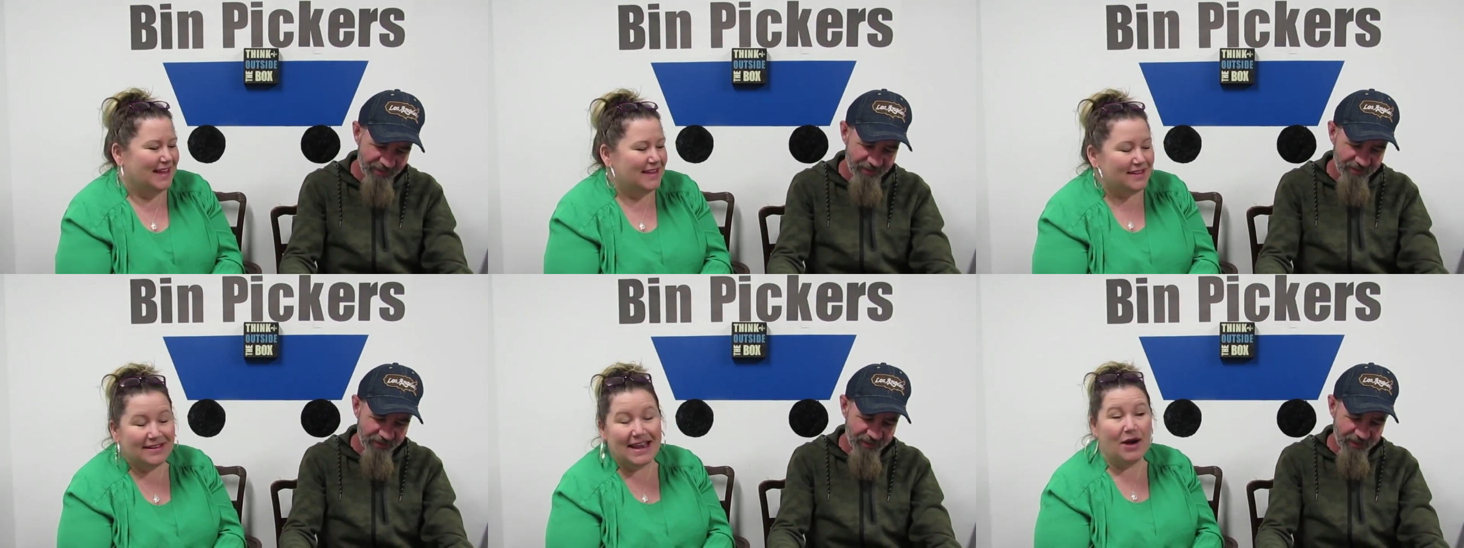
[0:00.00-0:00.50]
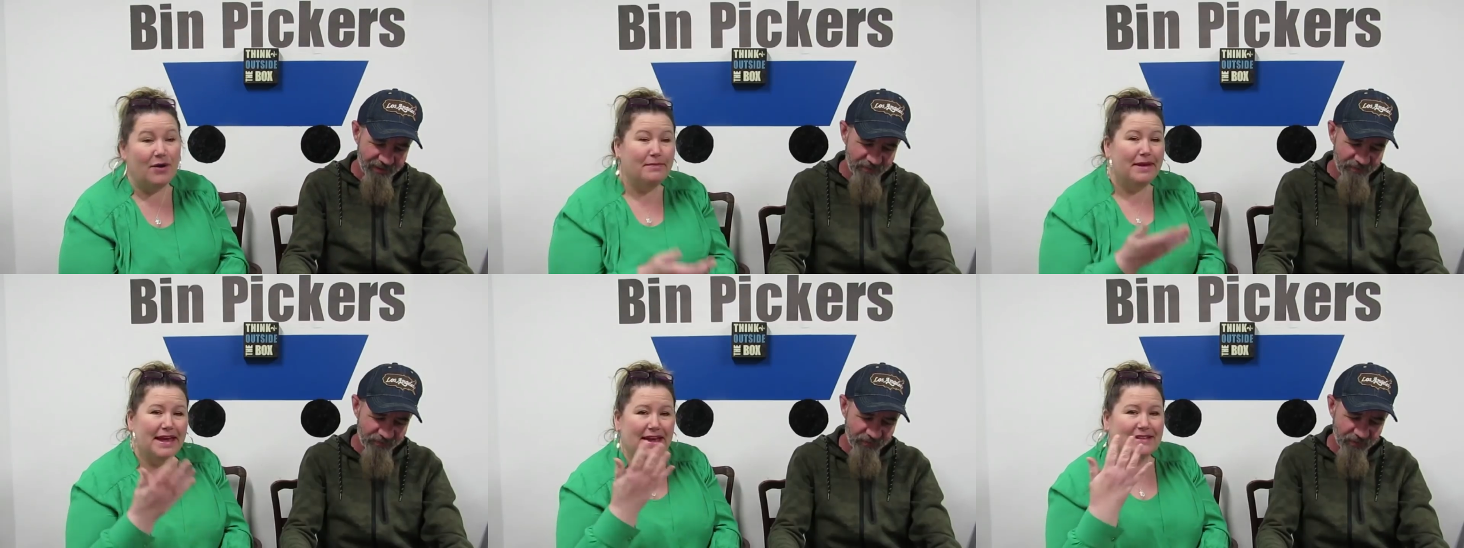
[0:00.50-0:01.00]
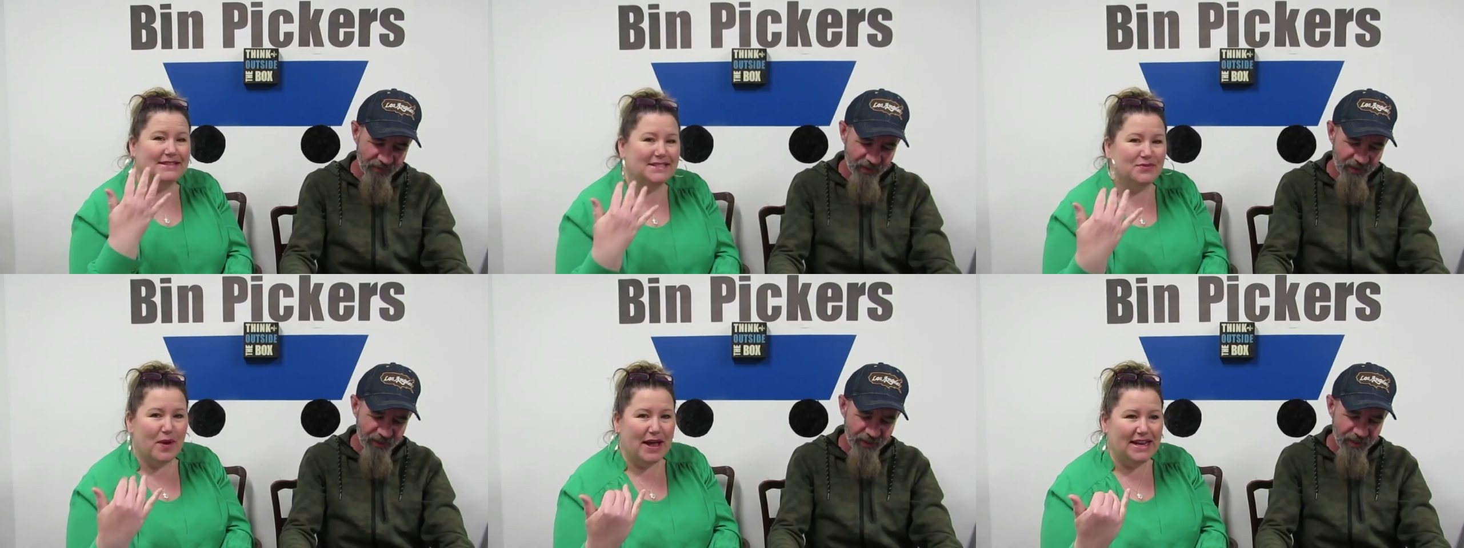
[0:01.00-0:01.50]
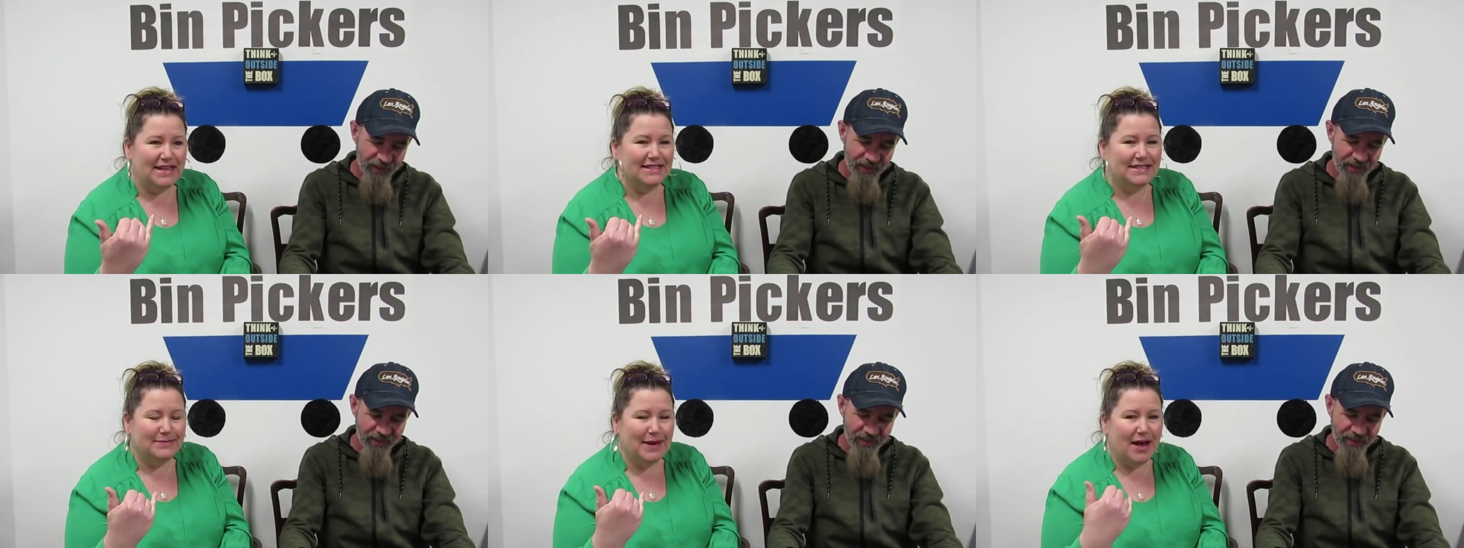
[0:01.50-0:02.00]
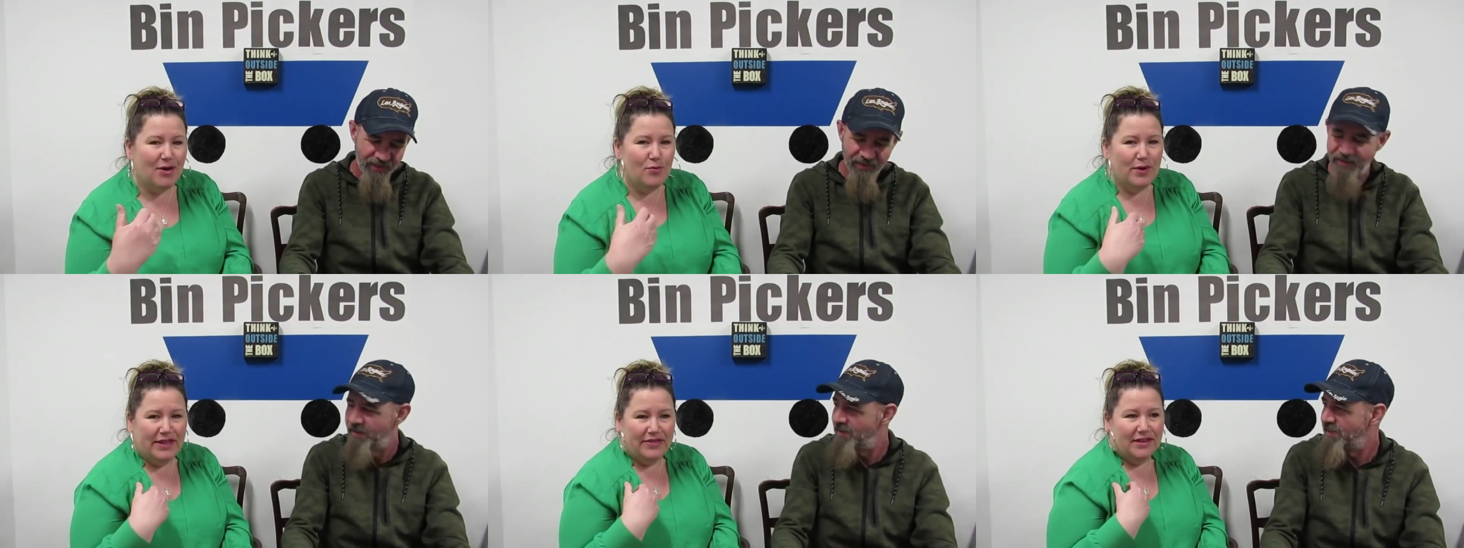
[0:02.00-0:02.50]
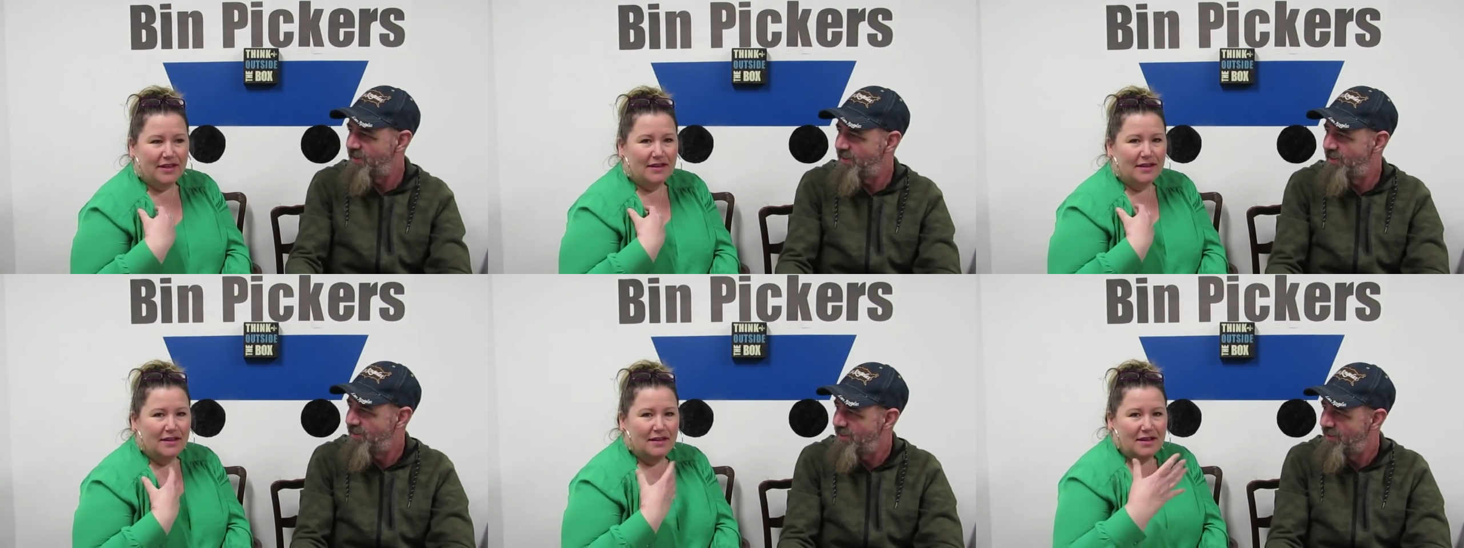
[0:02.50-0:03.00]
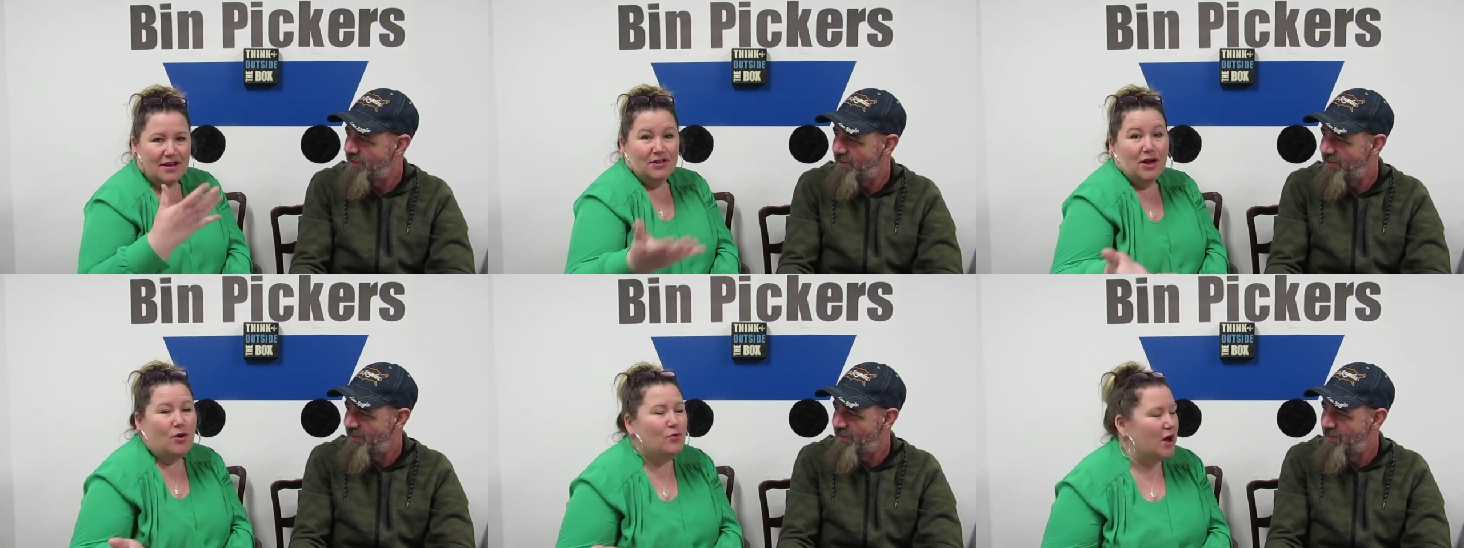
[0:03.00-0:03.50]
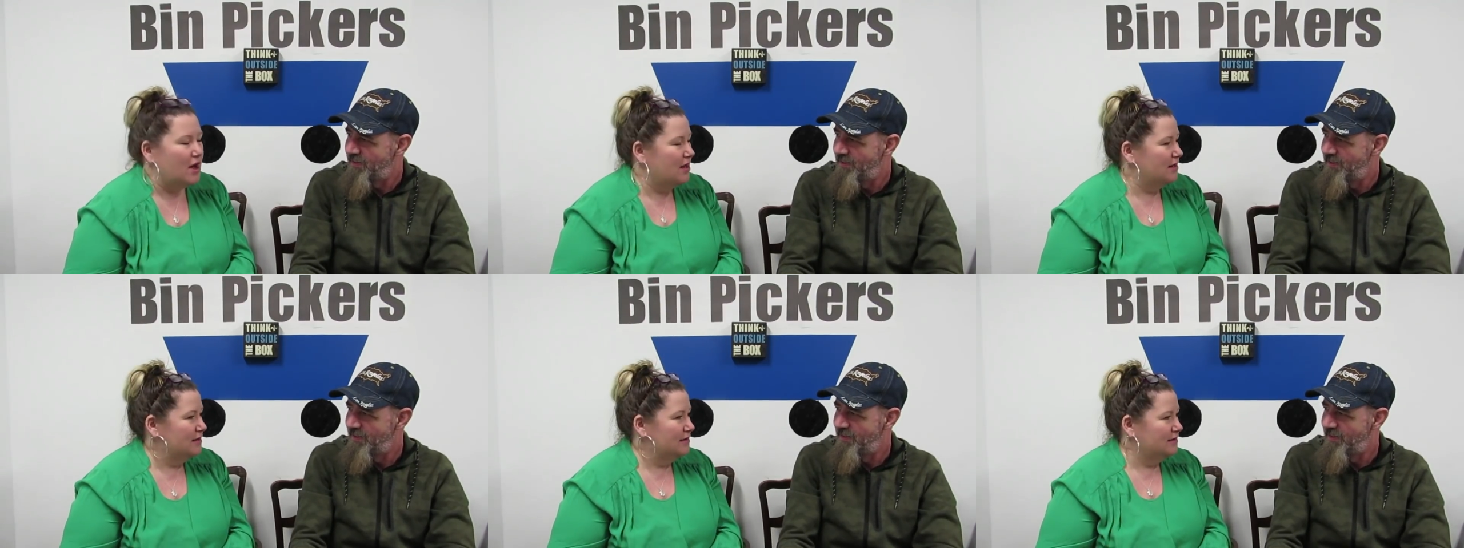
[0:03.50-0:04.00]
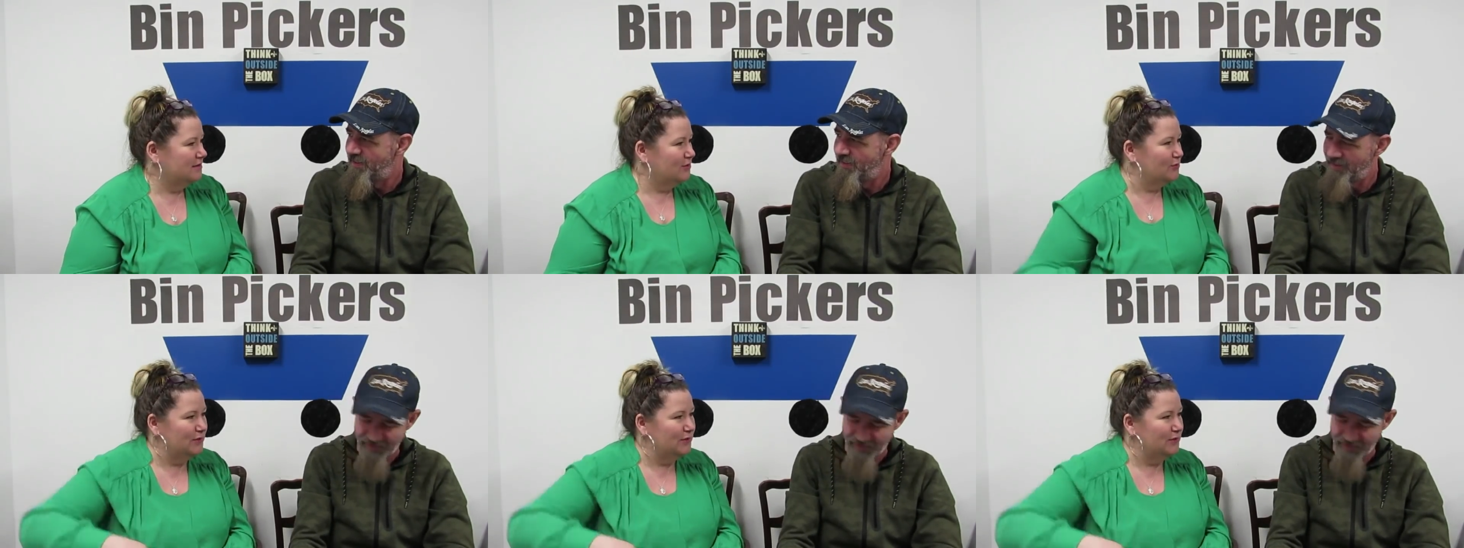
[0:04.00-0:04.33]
Speaker 1: Okay. Now, a man sweating smell with cologne on or